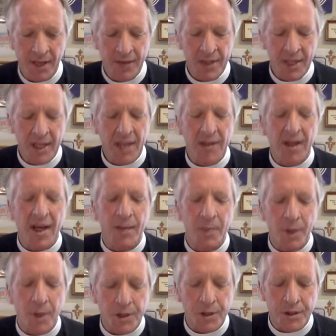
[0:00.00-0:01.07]
Then, in thy
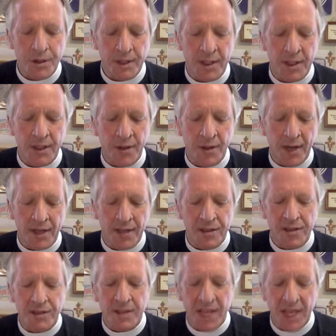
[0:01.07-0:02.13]
mercy, grant us a
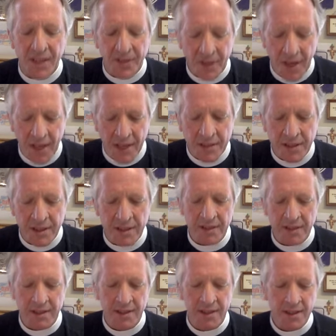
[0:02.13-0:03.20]
safe lodging,
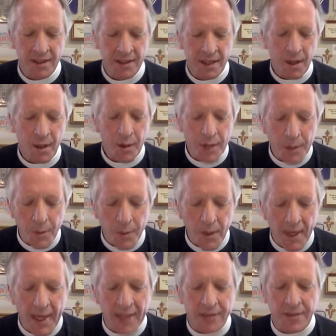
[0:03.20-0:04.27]
a holy
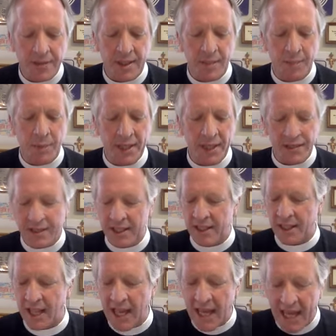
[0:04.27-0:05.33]
rest, and peace at
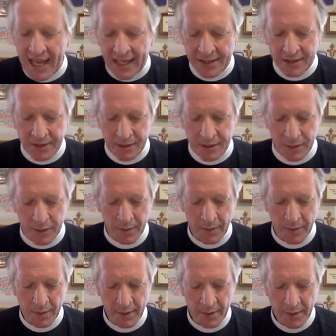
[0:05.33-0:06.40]
last.
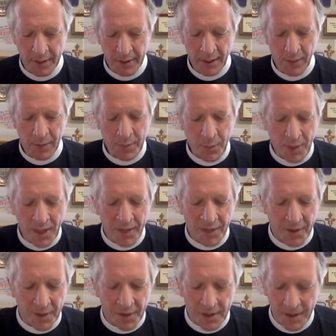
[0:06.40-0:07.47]
We pray
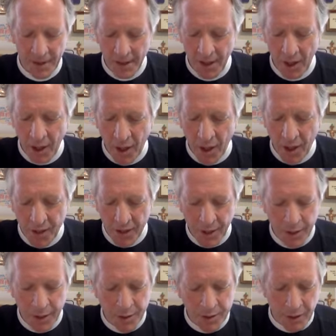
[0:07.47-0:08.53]
for all
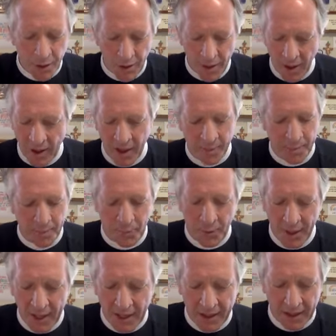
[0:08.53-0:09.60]
those on our
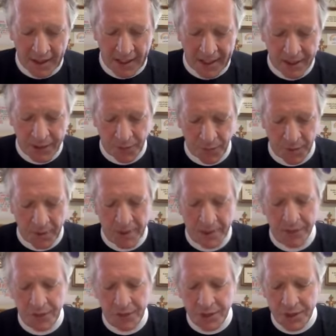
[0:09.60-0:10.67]
prayer list for,
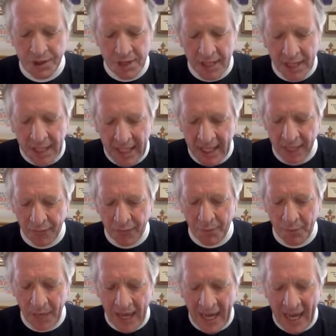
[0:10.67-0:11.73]
for Jean and for
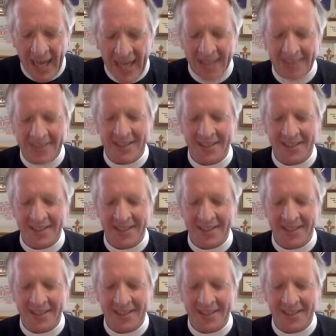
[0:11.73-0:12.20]
Pat